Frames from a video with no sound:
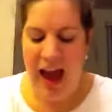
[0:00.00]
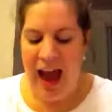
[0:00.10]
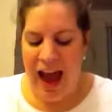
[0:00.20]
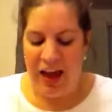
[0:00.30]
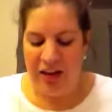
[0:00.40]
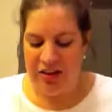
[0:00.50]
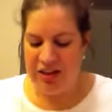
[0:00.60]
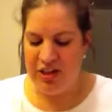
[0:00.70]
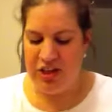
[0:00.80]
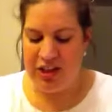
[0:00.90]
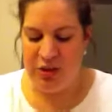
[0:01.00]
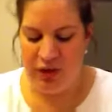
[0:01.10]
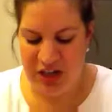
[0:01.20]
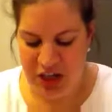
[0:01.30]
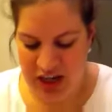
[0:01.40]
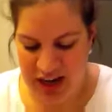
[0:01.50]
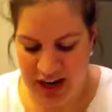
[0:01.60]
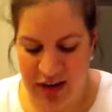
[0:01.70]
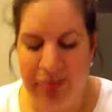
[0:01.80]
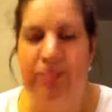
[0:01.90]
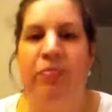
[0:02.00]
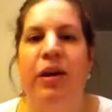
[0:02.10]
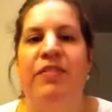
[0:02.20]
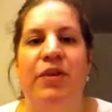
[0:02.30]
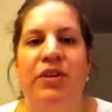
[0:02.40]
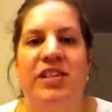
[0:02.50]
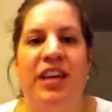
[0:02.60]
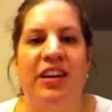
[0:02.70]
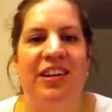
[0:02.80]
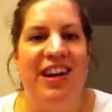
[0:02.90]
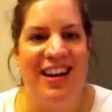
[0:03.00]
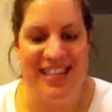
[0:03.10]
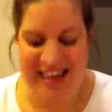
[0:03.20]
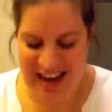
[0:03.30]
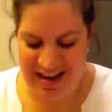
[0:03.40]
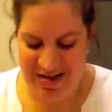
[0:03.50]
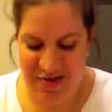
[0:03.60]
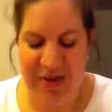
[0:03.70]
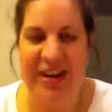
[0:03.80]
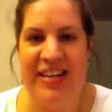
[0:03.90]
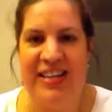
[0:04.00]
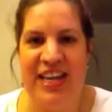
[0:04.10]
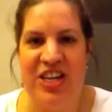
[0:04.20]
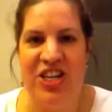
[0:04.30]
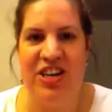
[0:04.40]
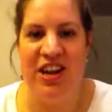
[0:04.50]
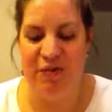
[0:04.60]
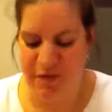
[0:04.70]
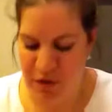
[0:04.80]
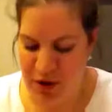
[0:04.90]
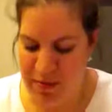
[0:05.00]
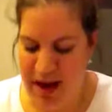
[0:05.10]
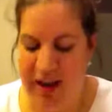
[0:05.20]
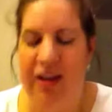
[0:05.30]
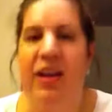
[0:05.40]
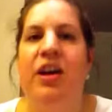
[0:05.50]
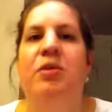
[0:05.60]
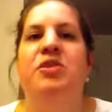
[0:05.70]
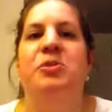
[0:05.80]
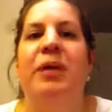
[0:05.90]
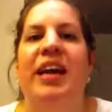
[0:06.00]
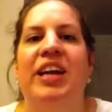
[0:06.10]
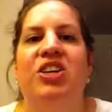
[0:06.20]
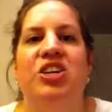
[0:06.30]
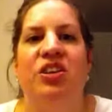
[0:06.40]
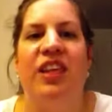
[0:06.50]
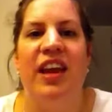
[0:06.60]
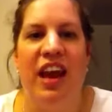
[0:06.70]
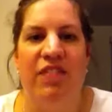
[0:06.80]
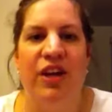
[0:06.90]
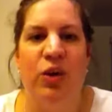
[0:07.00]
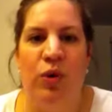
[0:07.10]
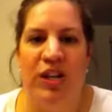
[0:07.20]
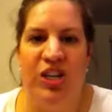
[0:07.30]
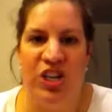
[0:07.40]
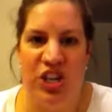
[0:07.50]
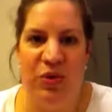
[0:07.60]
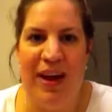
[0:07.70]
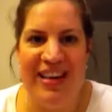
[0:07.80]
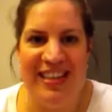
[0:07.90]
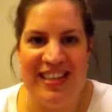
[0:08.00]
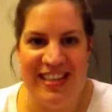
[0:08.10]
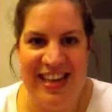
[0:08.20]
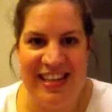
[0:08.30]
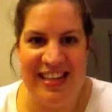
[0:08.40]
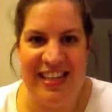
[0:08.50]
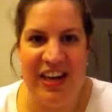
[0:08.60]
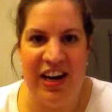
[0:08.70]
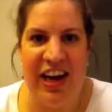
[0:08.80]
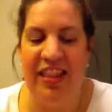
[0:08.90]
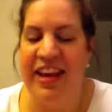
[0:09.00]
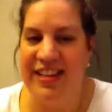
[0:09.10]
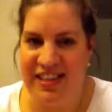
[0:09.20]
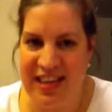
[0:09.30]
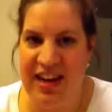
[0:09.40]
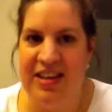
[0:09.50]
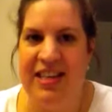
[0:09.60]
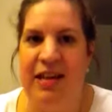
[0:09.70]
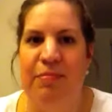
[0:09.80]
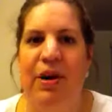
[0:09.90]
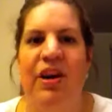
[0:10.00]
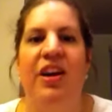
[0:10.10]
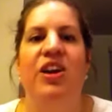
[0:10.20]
How do you construct the questionnaire? By focusing on content, organization, and format. So making sure that every question you ask is necessary. That's the content part.